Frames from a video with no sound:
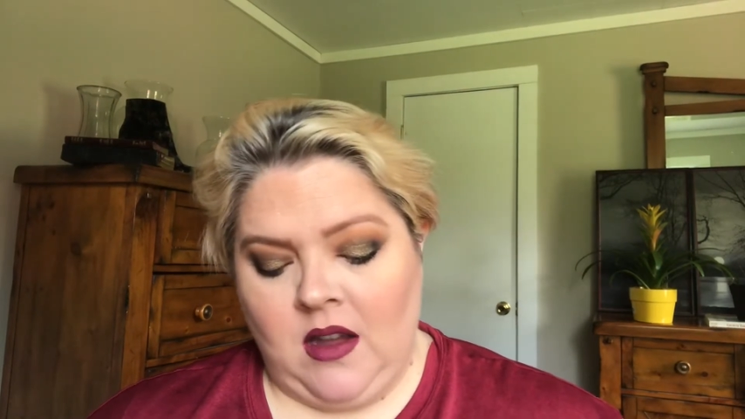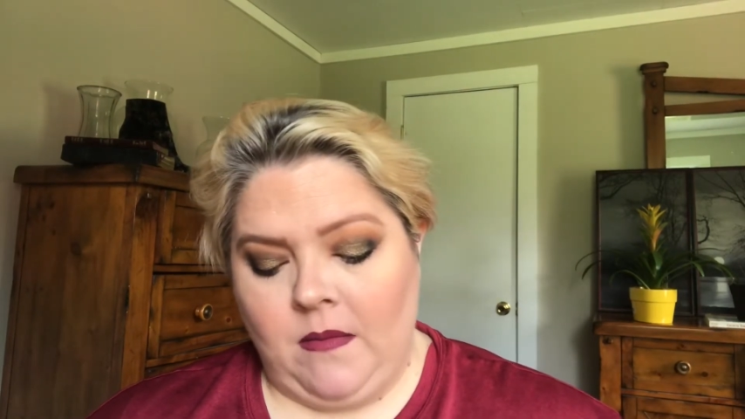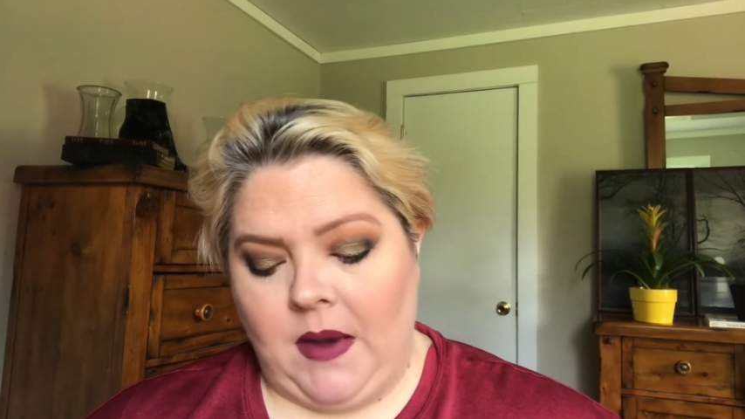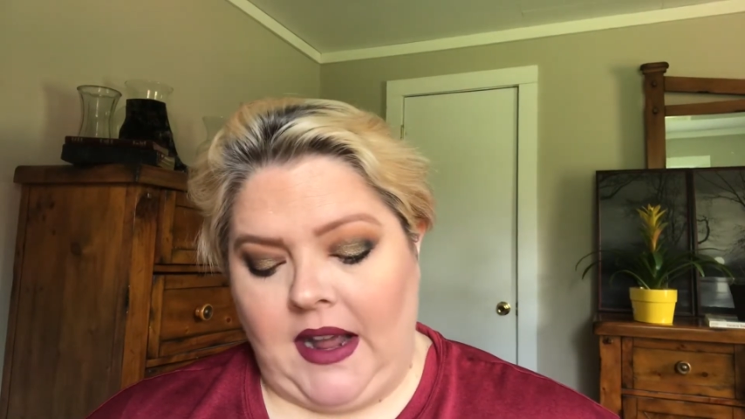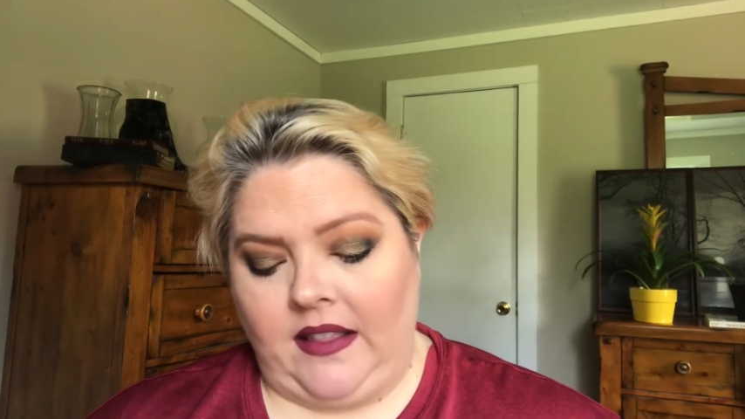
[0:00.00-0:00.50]

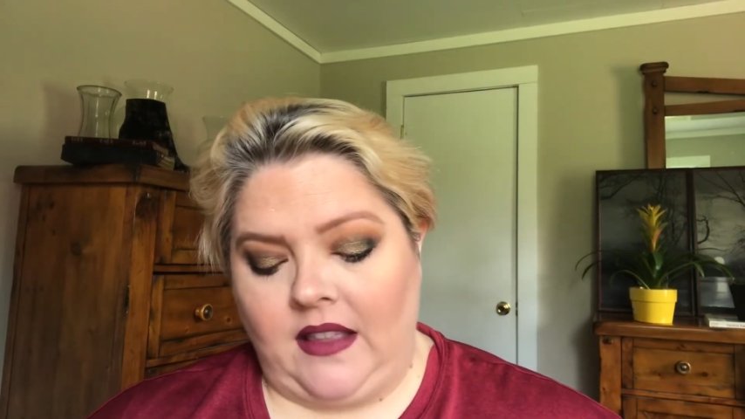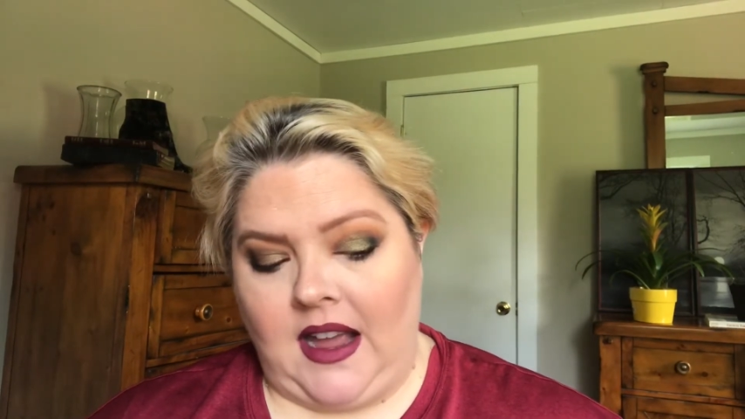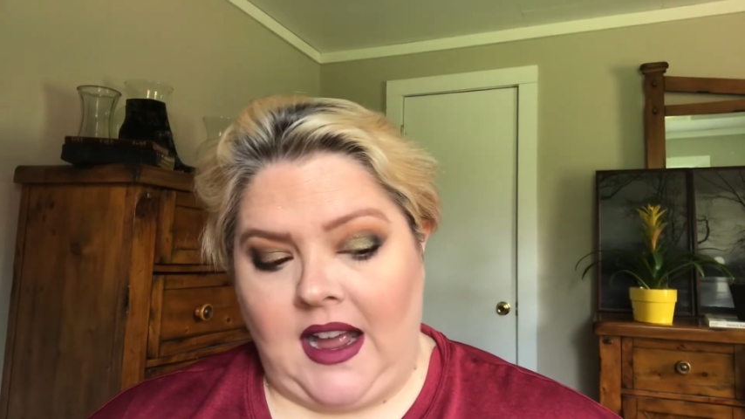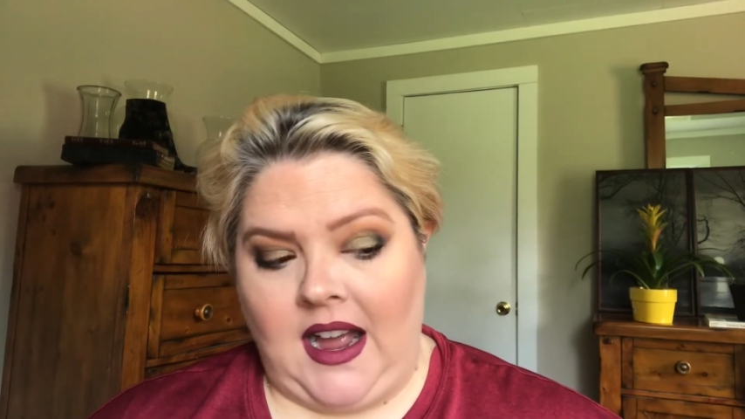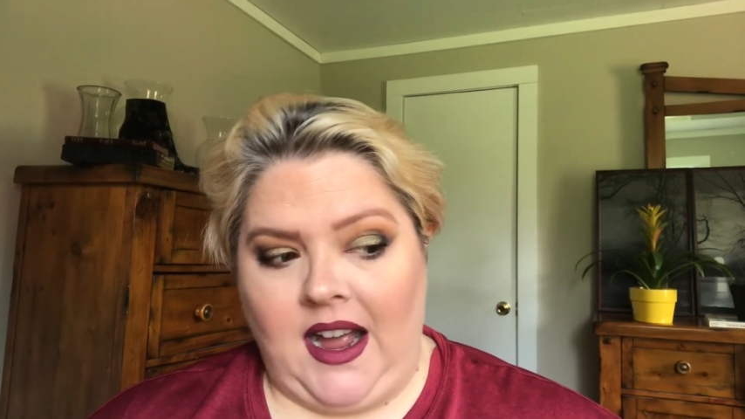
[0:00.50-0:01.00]
But
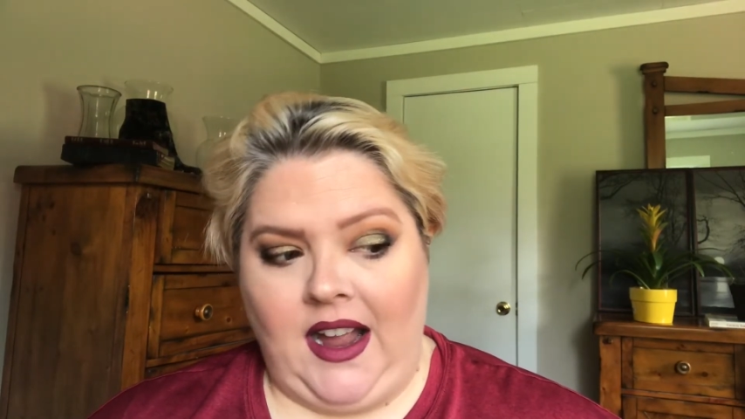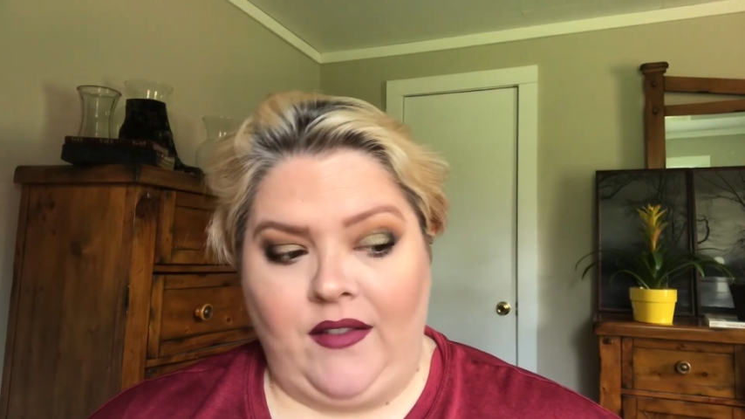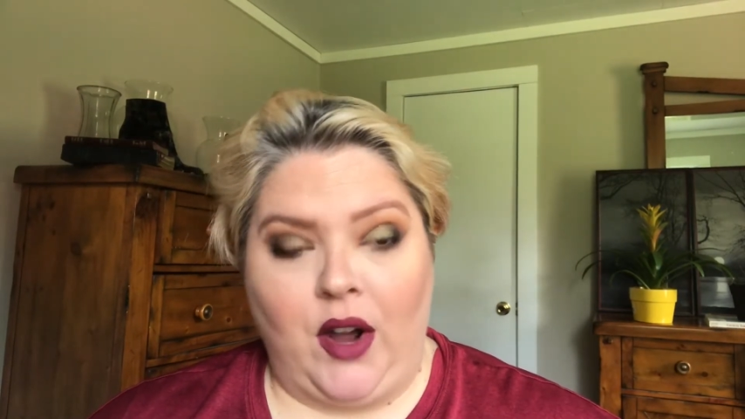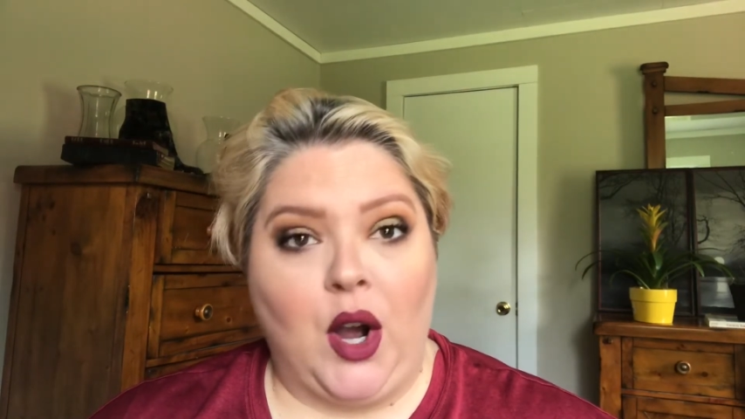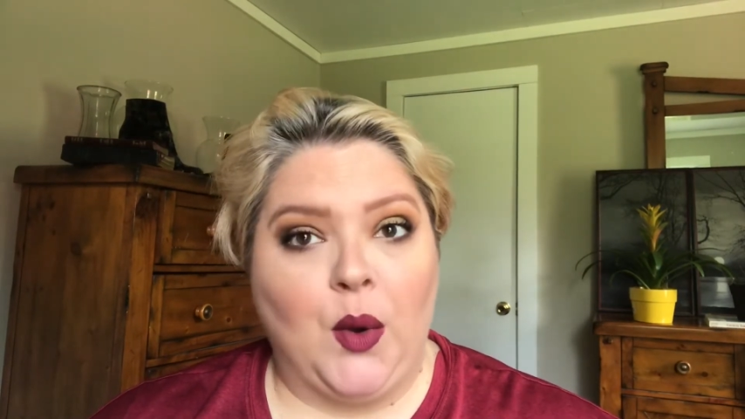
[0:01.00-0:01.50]
I
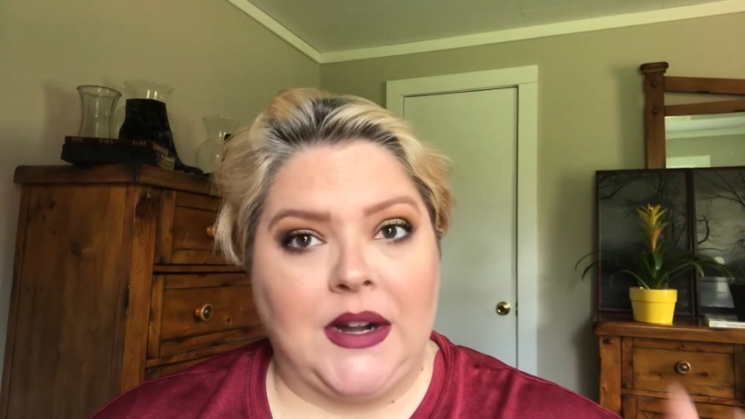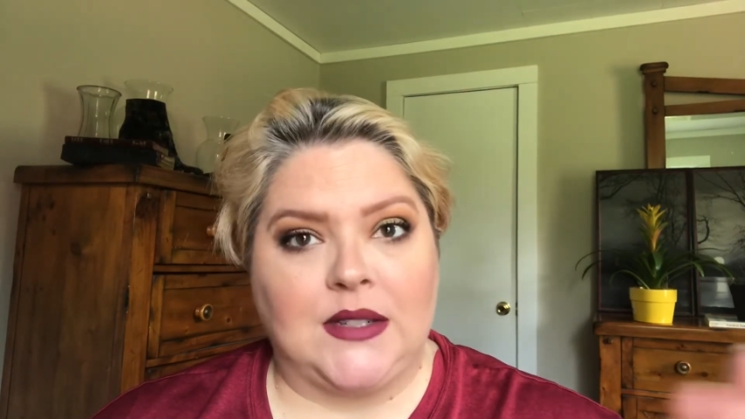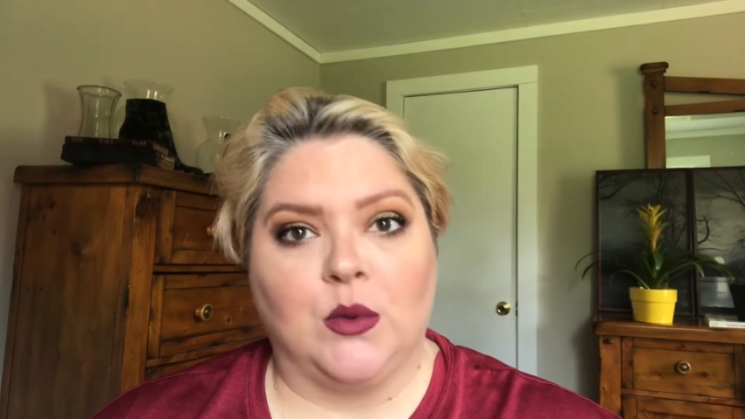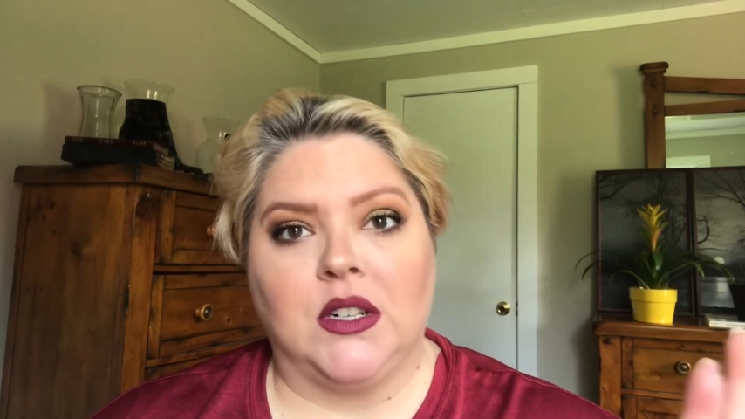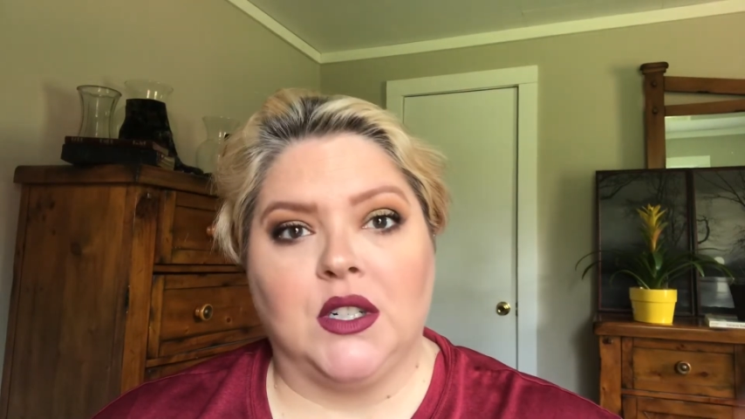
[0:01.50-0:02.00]
have
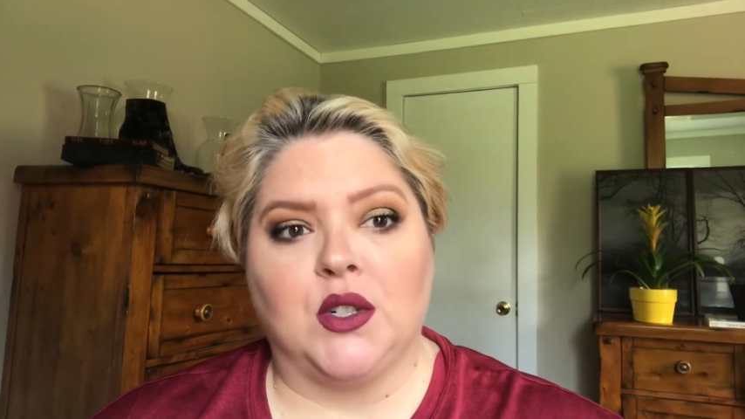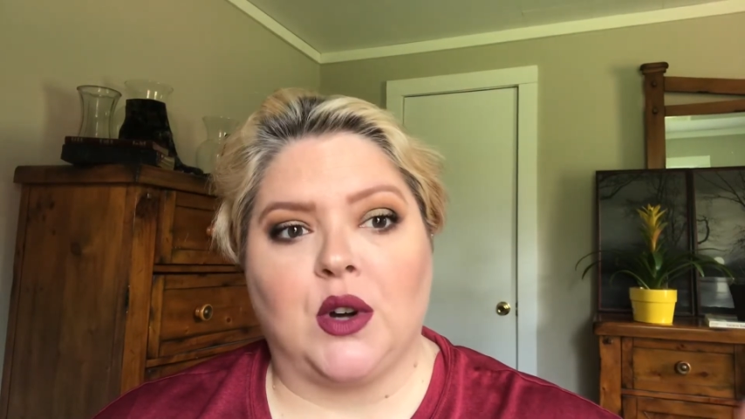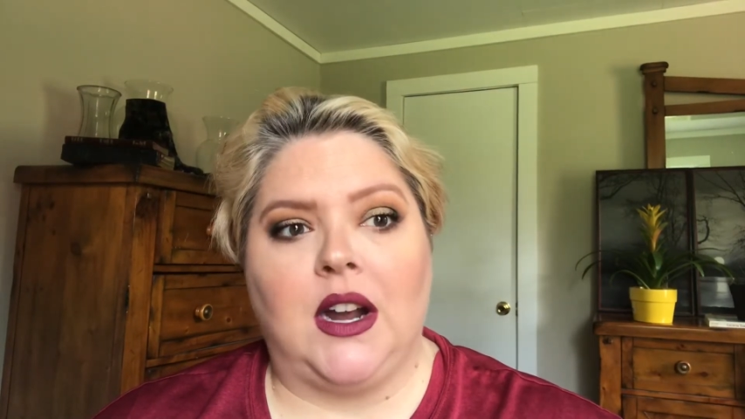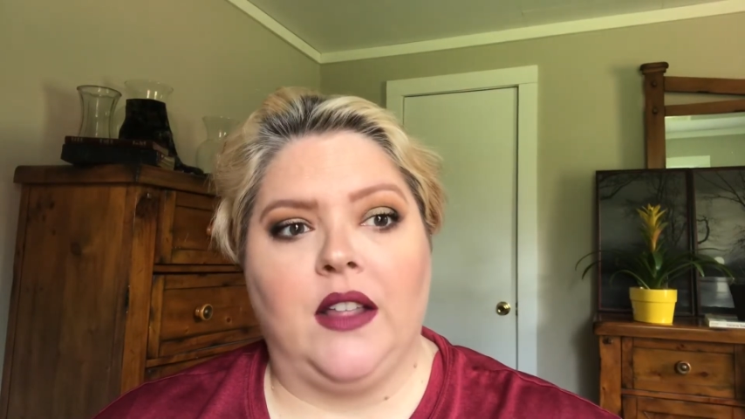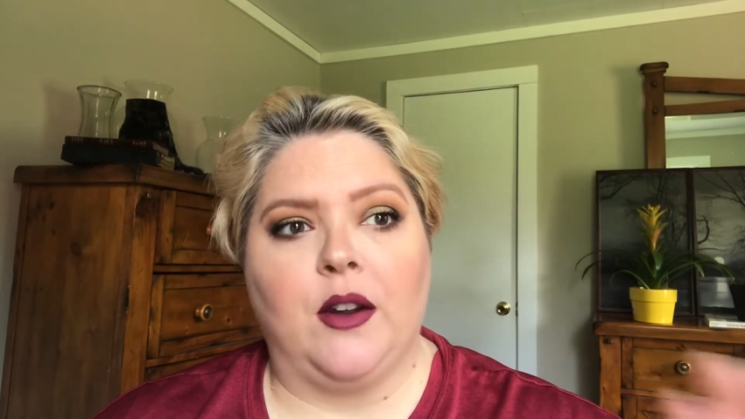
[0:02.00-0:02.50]
always wanted to
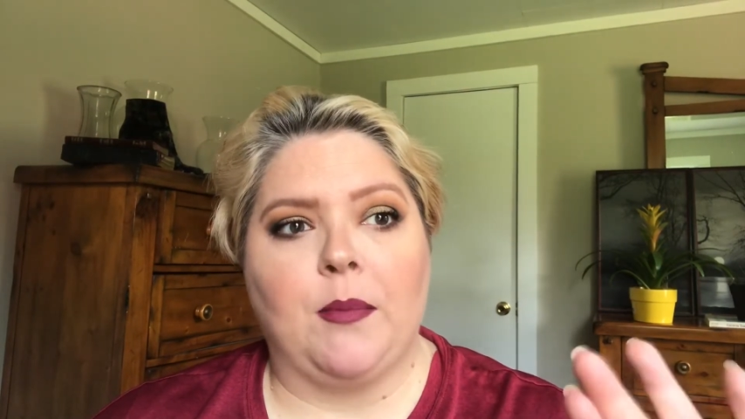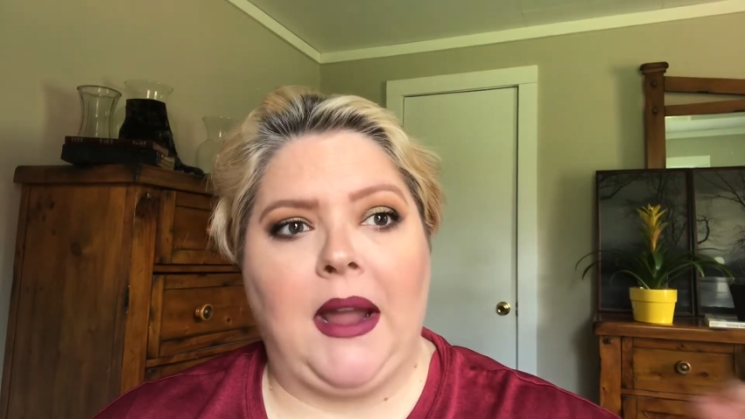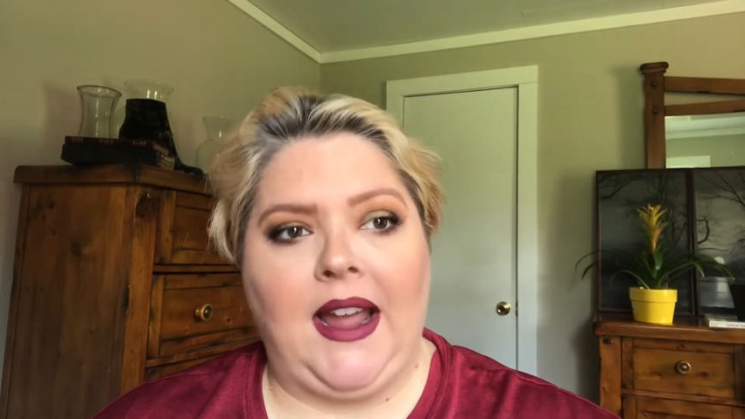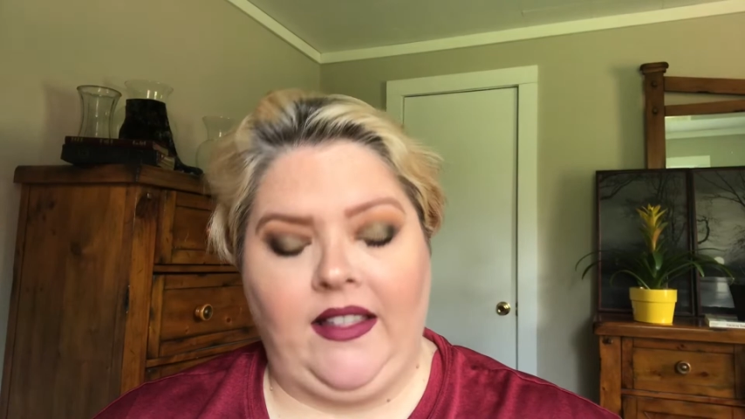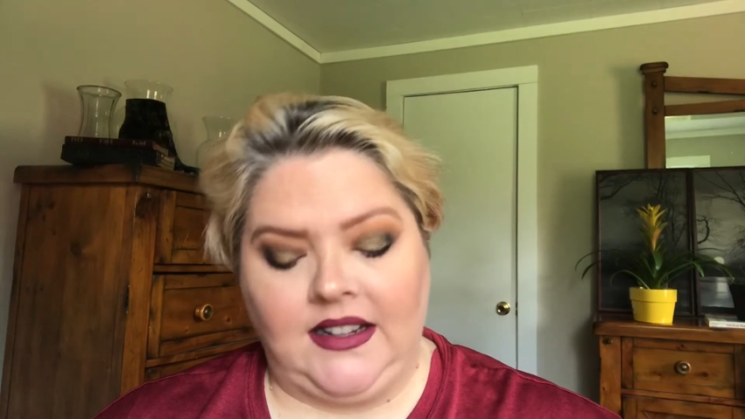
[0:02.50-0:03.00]
try their
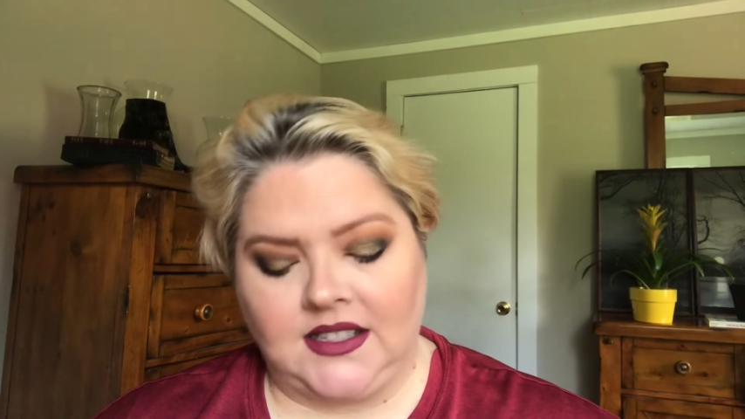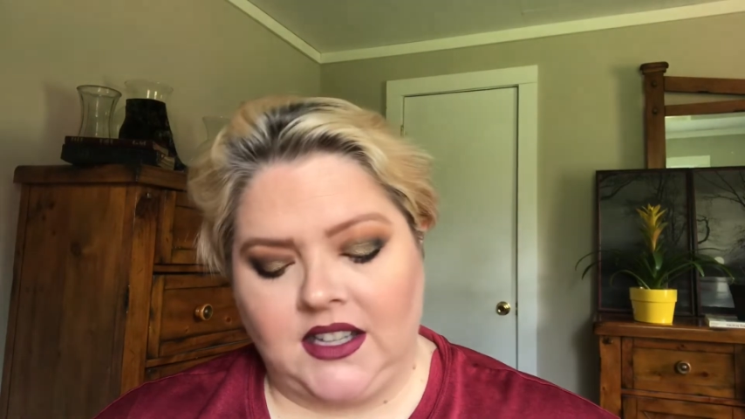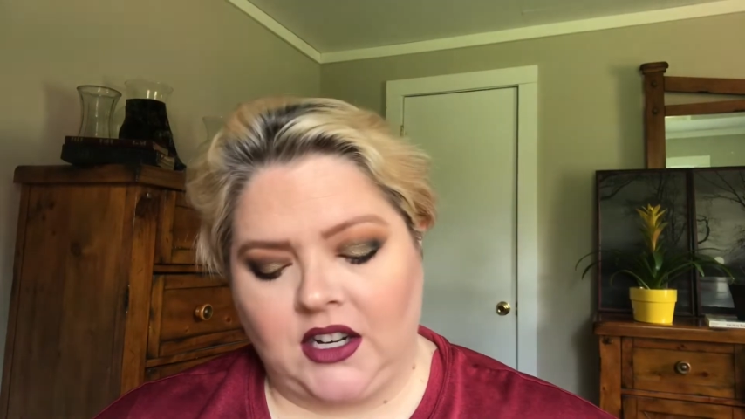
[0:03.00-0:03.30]
palettes.